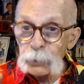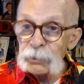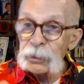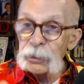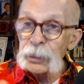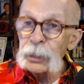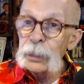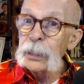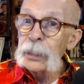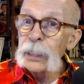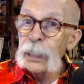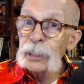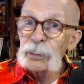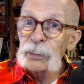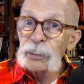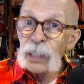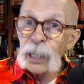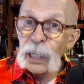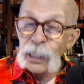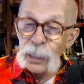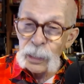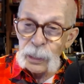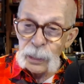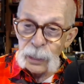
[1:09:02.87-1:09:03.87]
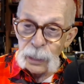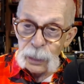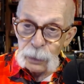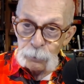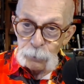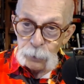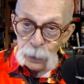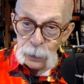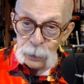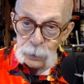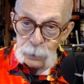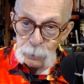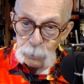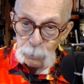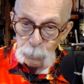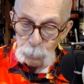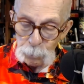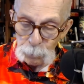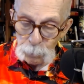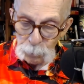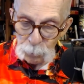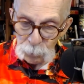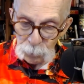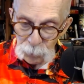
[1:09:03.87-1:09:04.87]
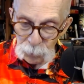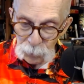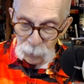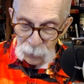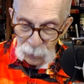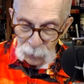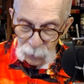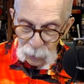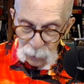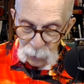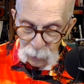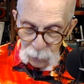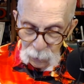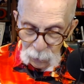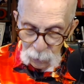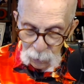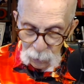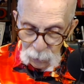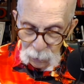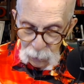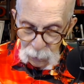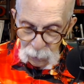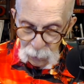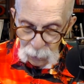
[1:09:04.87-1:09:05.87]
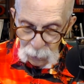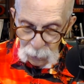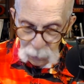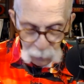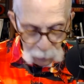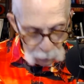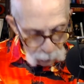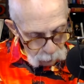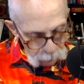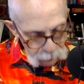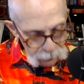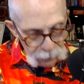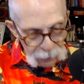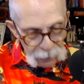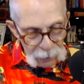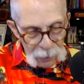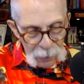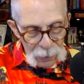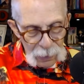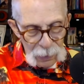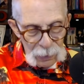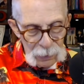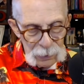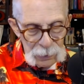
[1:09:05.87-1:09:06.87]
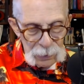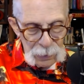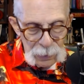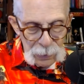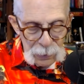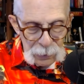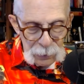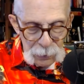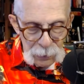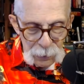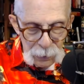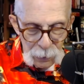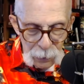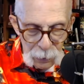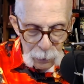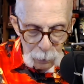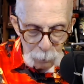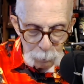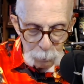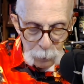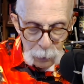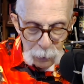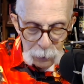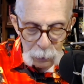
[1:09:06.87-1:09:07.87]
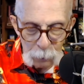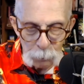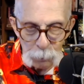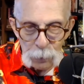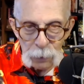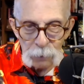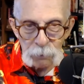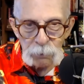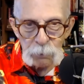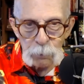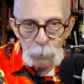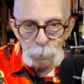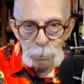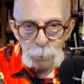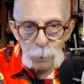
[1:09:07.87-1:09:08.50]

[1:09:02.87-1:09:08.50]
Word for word: see you next Saturday, right? I'll be here. Okay, and then Bargain Basement